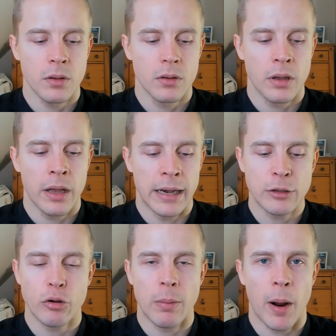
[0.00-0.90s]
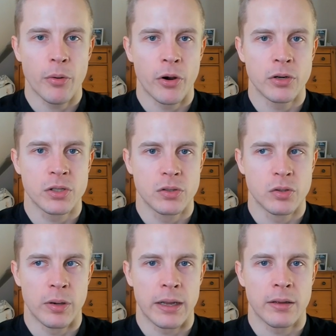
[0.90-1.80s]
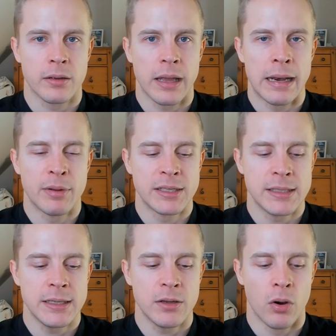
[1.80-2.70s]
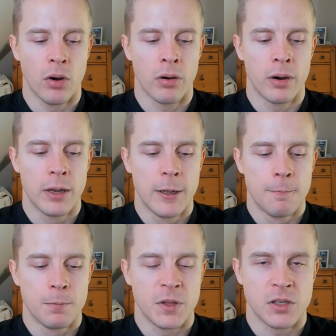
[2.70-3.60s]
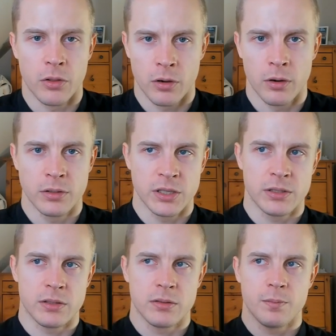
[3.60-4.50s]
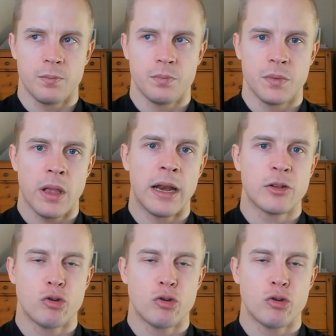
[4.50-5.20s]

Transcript: Uh, electrolyte powders, so like LMNT or these other are just electrolyte